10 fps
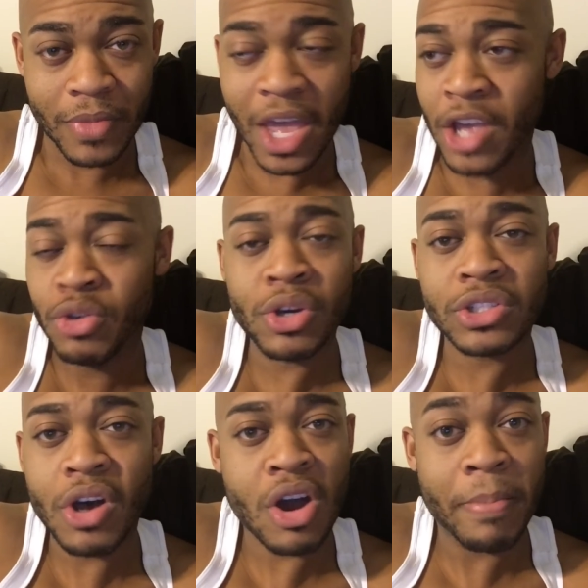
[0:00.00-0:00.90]
And you can
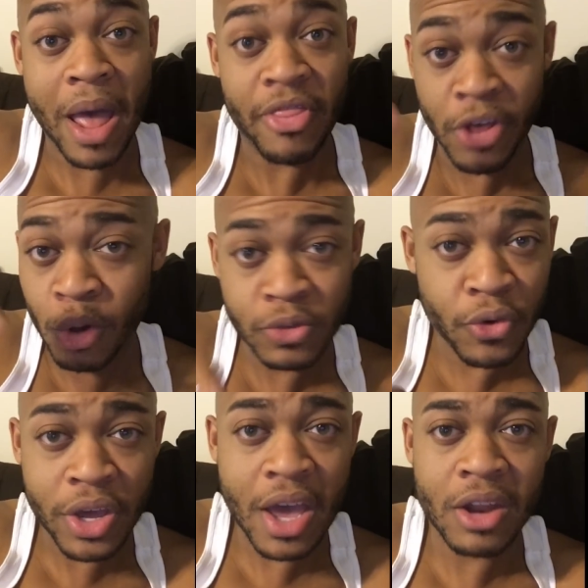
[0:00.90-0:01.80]
talk about those
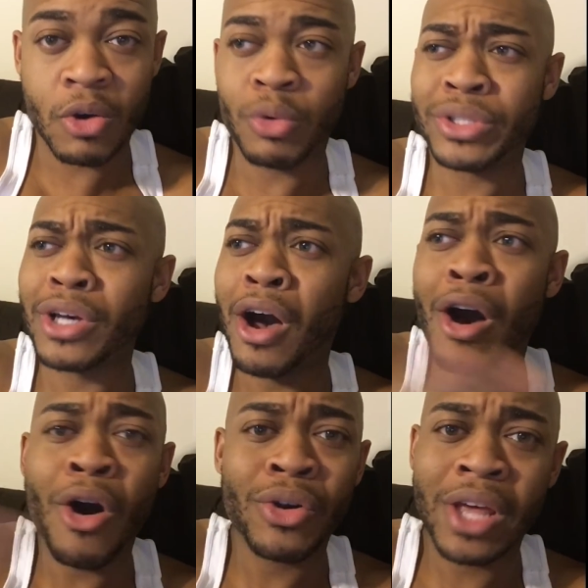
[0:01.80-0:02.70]
four categories
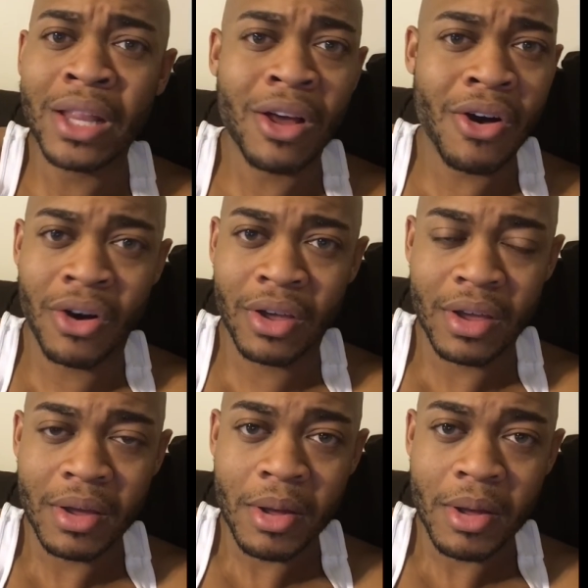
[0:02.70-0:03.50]
all day long.